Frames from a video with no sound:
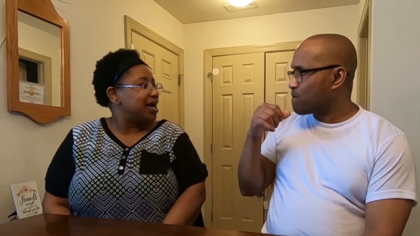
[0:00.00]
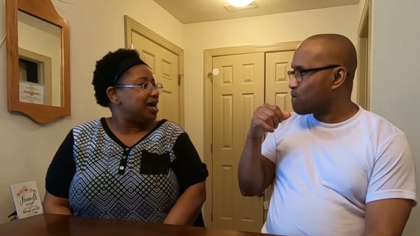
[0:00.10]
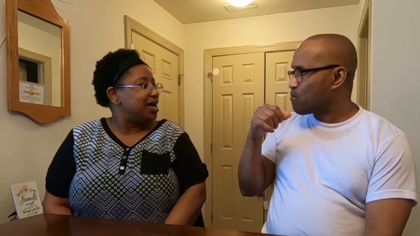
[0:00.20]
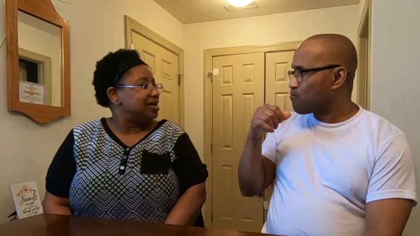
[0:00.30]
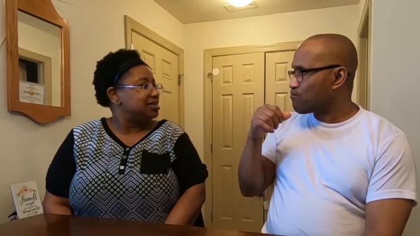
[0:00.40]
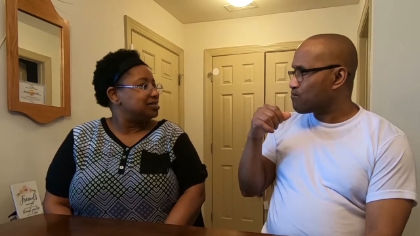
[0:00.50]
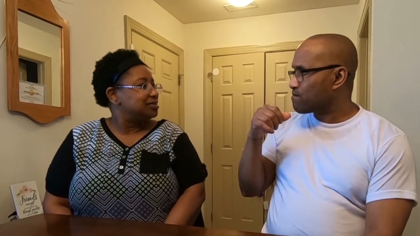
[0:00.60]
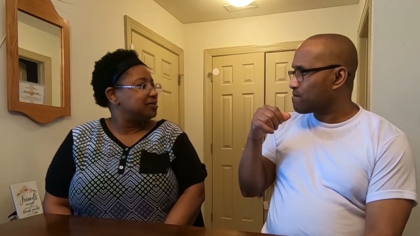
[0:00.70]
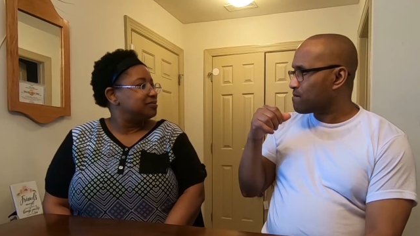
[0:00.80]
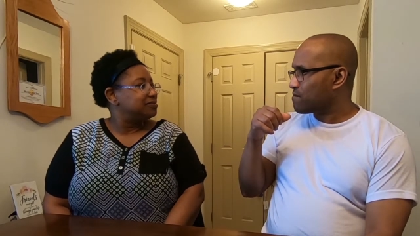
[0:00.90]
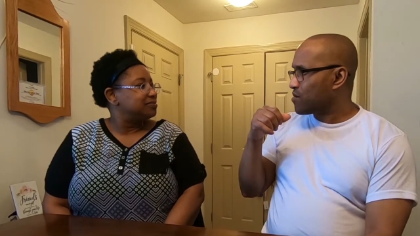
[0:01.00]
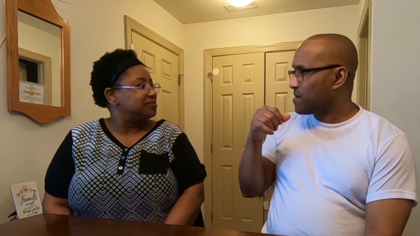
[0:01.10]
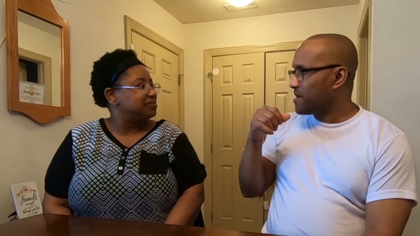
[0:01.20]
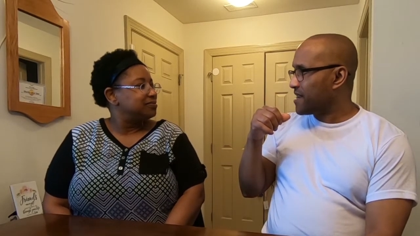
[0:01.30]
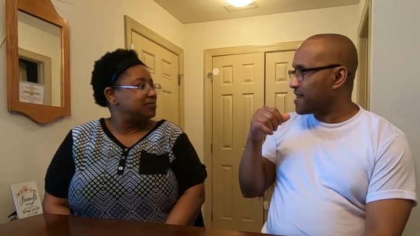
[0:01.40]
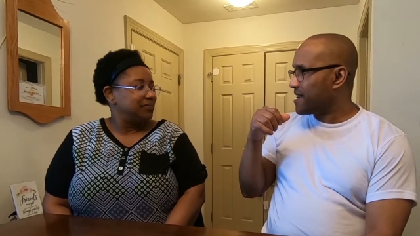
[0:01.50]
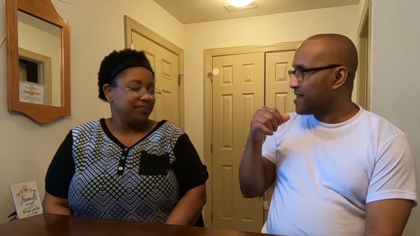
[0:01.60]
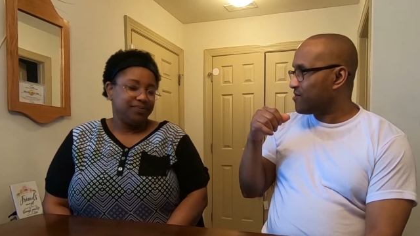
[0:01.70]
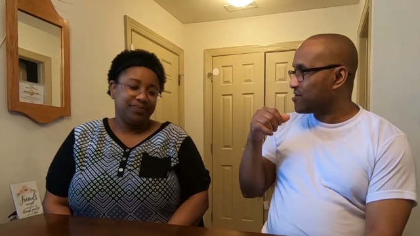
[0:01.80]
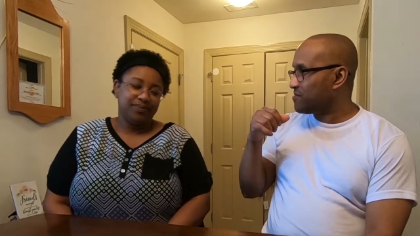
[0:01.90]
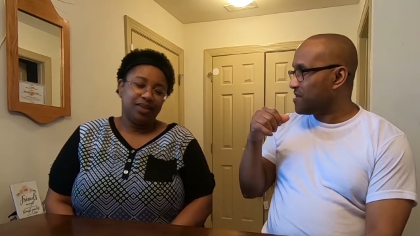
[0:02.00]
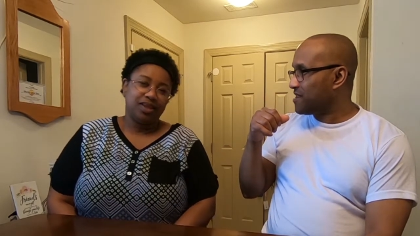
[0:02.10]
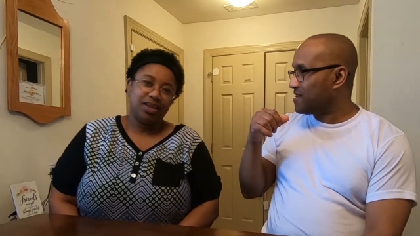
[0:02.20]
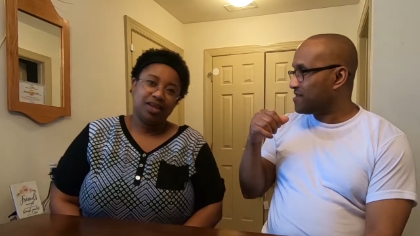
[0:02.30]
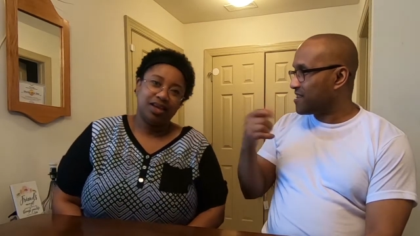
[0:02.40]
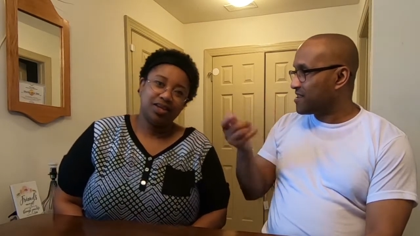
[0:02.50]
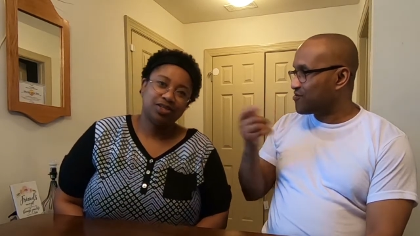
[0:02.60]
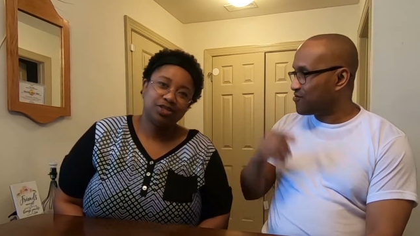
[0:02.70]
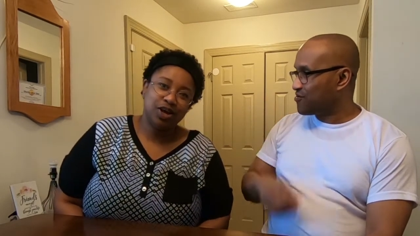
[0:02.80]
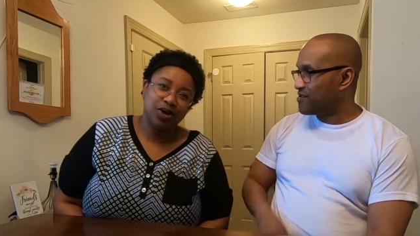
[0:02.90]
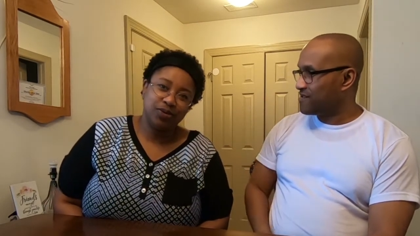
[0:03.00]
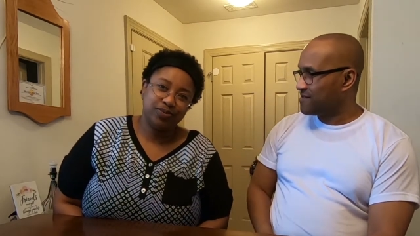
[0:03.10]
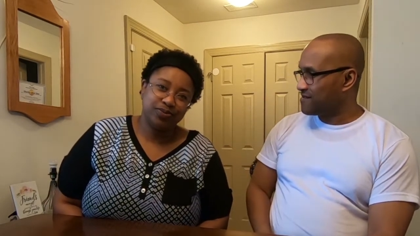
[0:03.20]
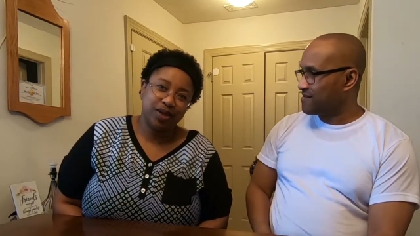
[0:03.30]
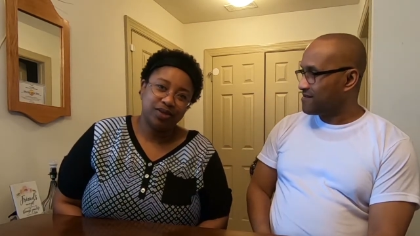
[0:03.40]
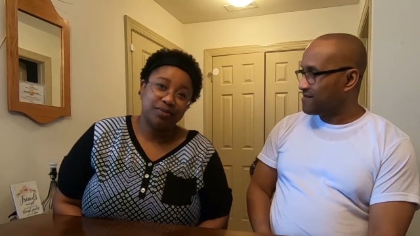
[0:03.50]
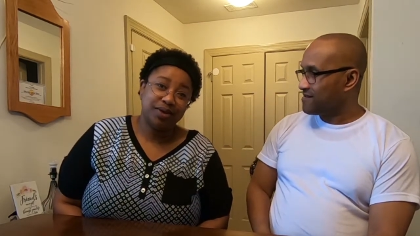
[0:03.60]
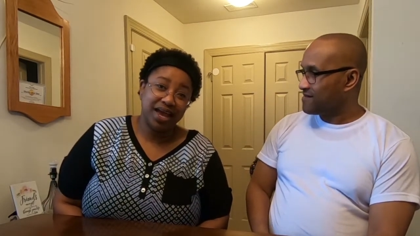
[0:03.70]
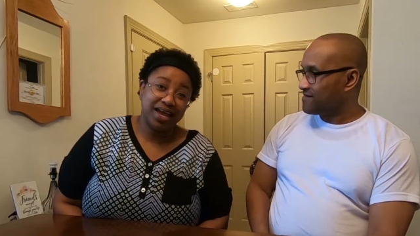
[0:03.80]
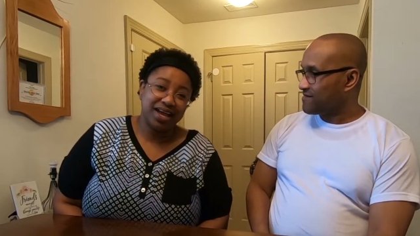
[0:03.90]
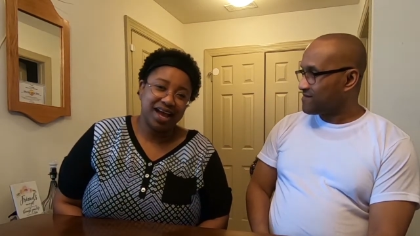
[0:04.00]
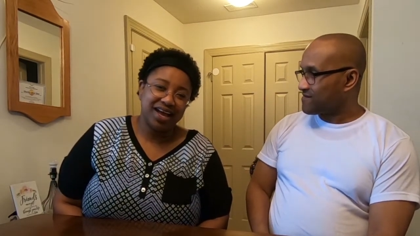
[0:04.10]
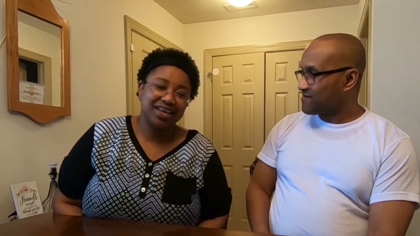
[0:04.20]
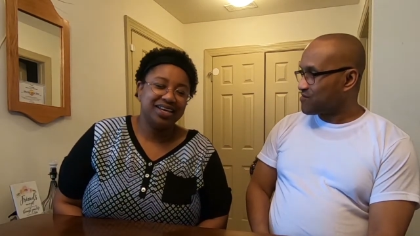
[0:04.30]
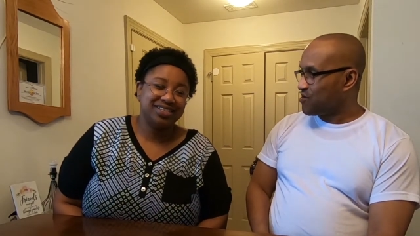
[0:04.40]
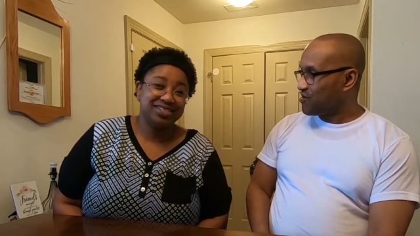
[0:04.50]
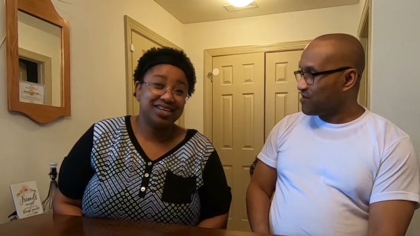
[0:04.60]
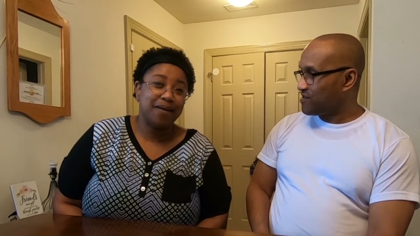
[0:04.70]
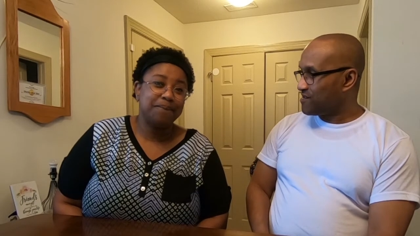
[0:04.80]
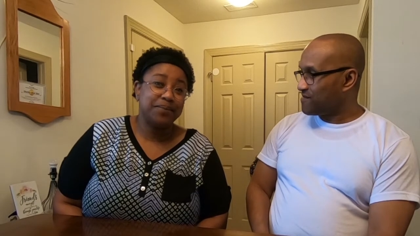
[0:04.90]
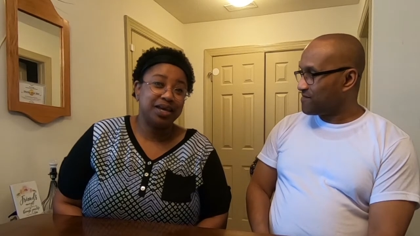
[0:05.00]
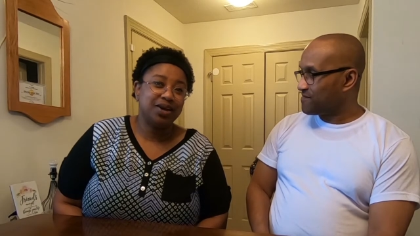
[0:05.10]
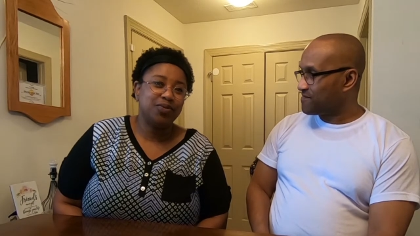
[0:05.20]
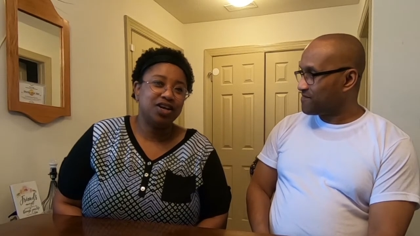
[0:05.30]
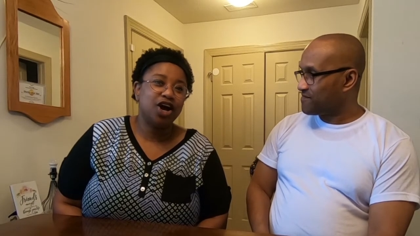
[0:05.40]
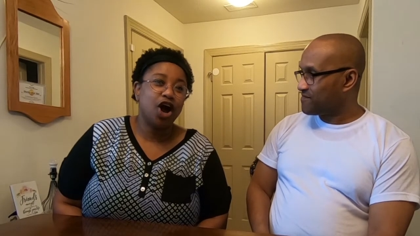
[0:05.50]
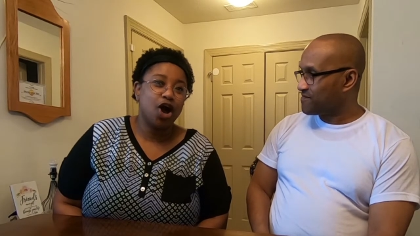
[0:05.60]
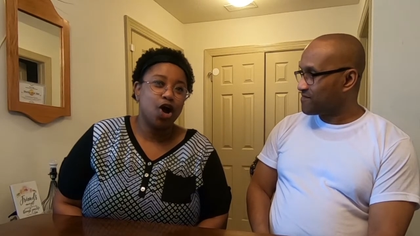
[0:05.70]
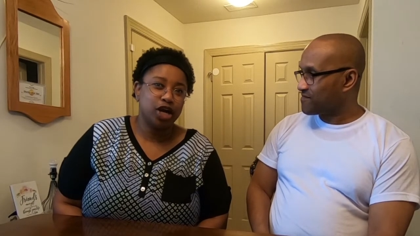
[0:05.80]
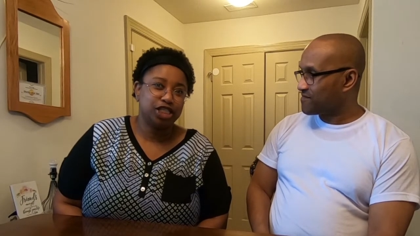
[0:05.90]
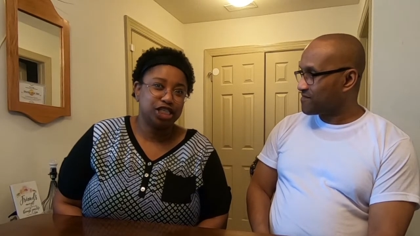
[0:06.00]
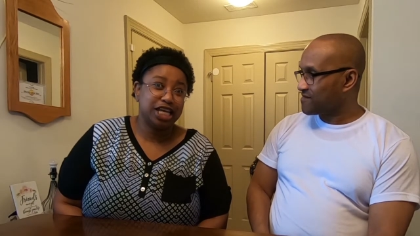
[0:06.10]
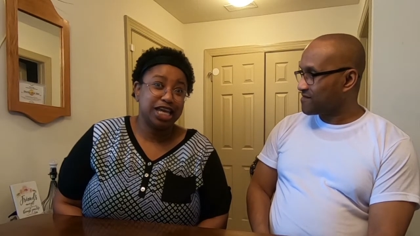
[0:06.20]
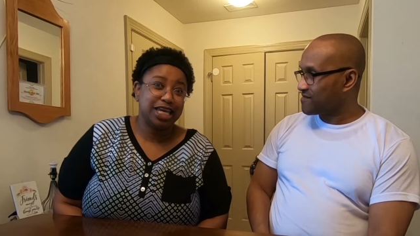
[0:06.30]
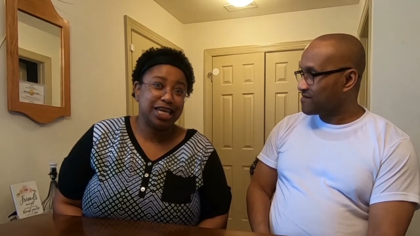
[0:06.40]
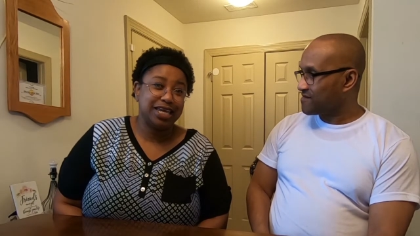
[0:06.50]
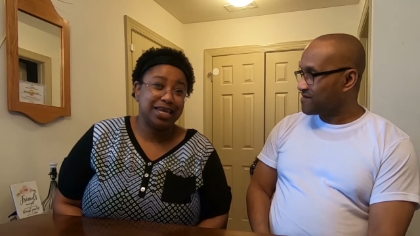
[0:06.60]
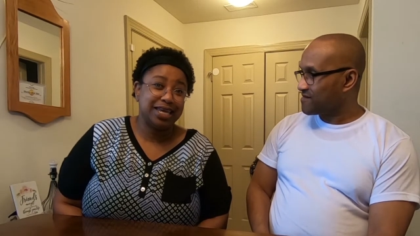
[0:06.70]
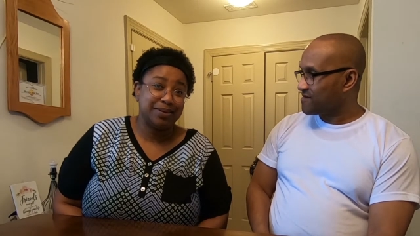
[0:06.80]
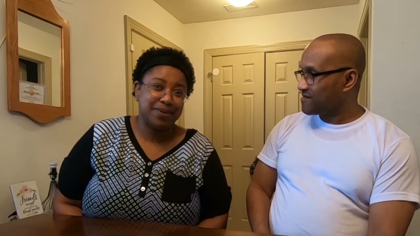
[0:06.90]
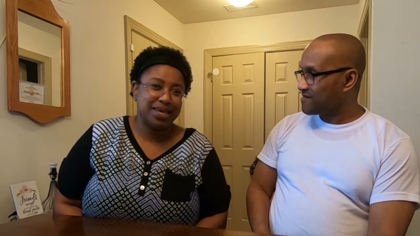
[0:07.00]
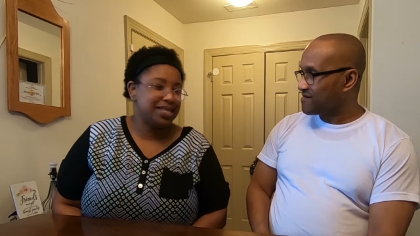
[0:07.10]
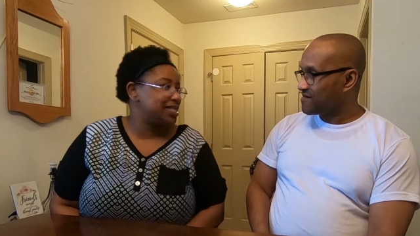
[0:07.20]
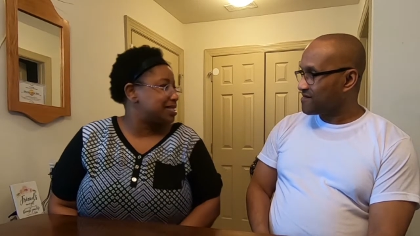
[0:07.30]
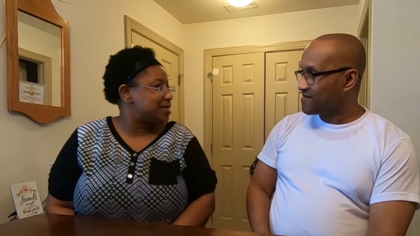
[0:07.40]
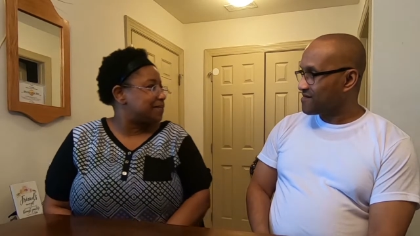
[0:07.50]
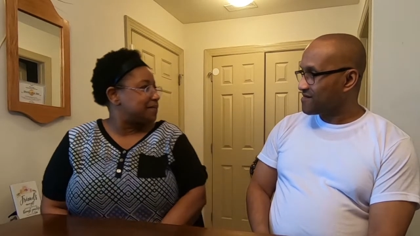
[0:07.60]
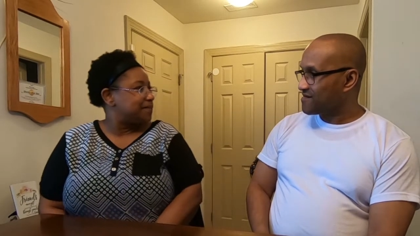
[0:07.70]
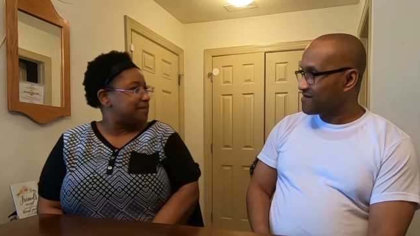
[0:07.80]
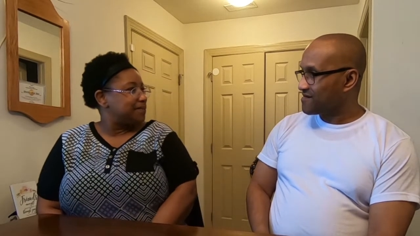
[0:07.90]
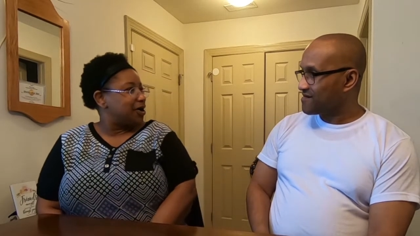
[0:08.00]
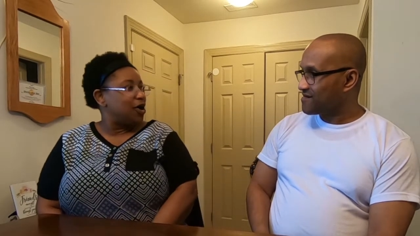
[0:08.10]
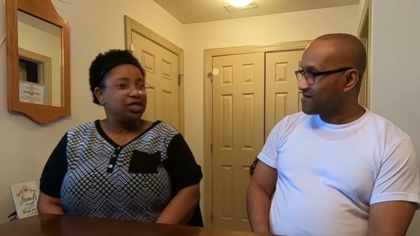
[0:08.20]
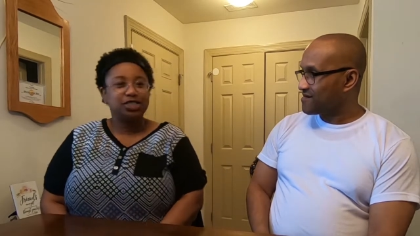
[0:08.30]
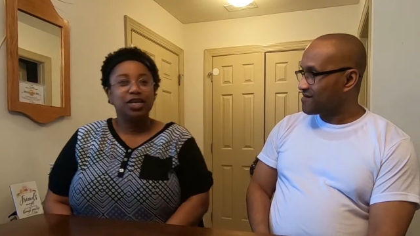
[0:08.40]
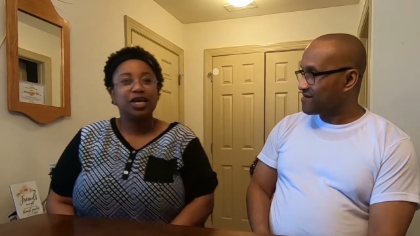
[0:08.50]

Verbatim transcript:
Speaker 1: guys.
Speaker 2: What bad guy? What you mean? Yeah,
Speaker 1: so you... the bad guy ended you... up being one of her arch enemies. Arch.